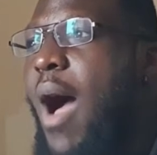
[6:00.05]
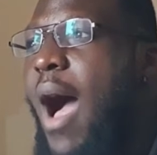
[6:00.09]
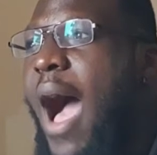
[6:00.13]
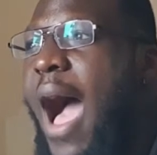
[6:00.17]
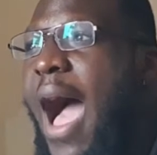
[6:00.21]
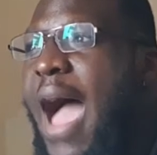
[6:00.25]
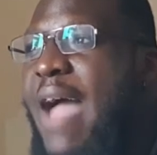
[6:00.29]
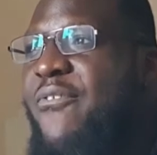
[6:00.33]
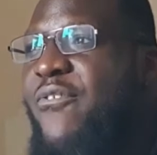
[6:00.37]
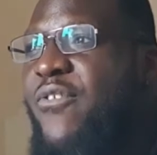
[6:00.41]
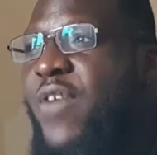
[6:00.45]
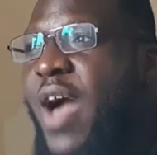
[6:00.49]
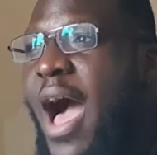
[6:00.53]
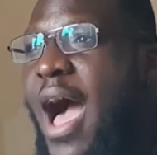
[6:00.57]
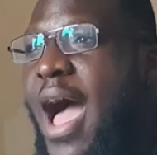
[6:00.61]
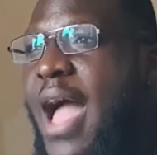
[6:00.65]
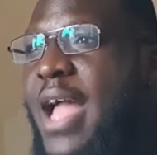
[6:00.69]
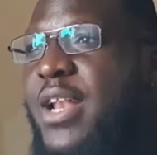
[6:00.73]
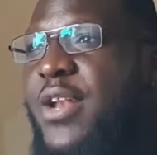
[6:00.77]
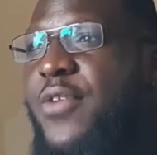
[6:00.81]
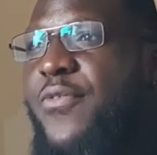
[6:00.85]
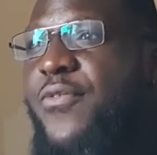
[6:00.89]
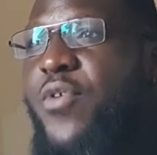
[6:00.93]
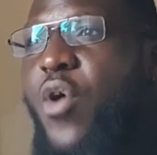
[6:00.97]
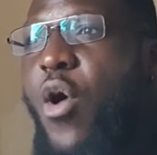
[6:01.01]
I've
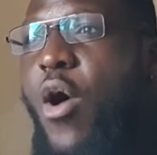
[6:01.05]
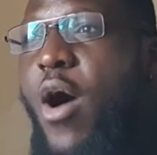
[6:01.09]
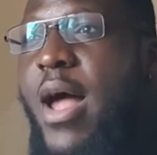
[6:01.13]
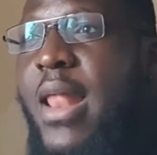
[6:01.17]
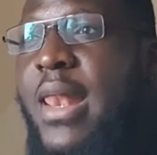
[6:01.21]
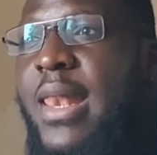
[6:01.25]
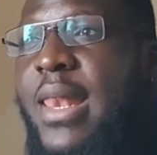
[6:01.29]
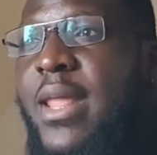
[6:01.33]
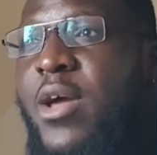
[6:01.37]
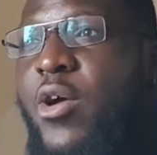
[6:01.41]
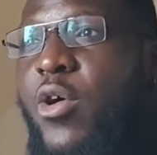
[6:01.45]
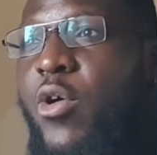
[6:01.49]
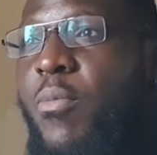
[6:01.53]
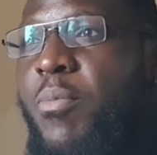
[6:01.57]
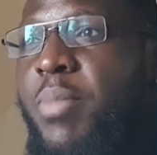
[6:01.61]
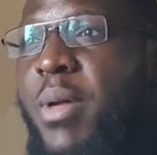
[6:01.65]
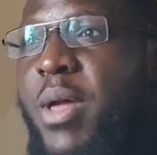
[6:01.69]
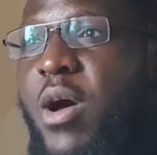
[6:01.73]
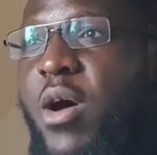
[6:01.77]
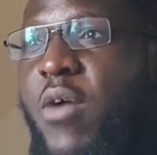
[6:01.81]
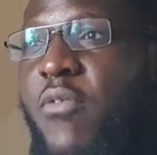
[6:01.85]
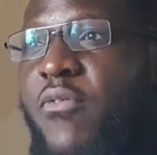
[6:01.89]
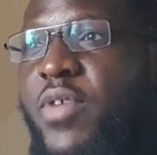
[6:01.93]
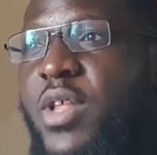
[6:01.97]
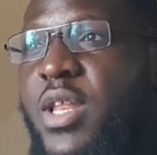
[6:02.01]
kind of got a little bit
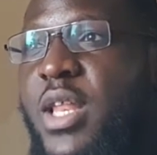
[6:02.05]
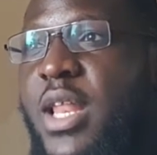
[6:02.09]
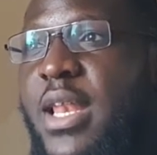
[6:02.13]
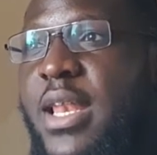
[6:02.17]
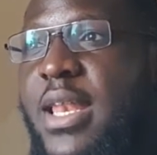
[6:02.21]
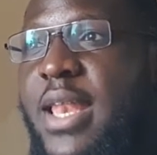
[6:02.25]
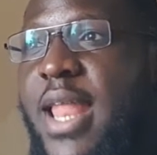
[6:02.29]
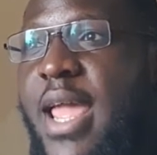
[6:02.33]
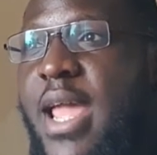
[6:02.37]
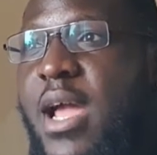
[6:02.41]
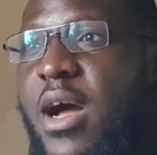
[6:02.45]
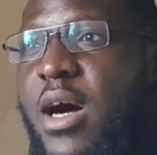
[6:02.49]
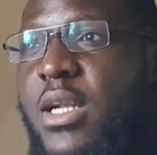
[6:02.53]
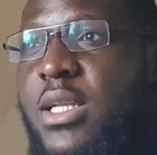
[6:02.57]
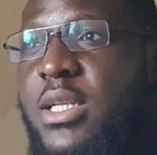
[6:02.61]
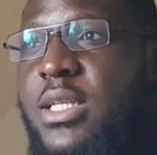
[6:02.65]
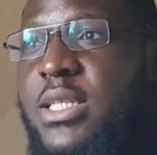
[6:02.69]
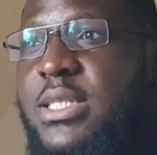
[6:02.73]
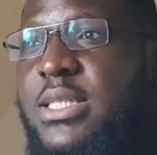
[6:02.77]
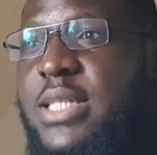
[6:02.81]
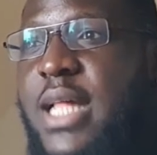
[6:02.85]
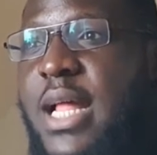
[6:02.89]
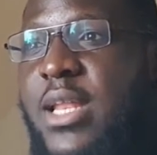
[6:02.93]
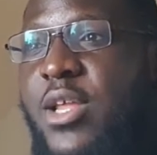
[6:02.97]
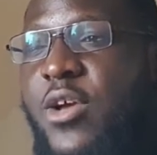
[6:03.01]
of an innate
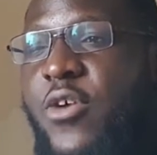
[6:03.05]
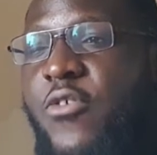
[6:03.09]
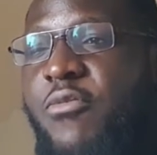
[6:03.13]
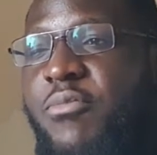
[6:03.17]
understanding of